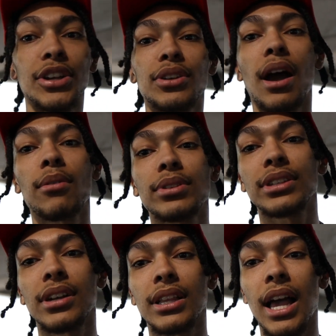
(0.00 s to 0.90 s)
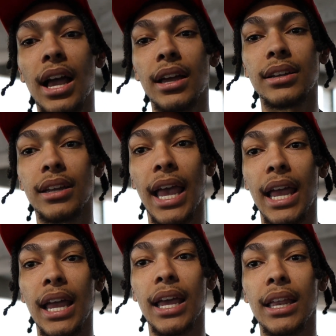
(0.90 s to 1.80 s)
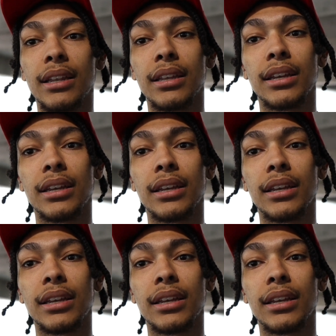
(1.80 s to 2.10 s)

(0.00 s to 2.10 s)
So I was there a lot, and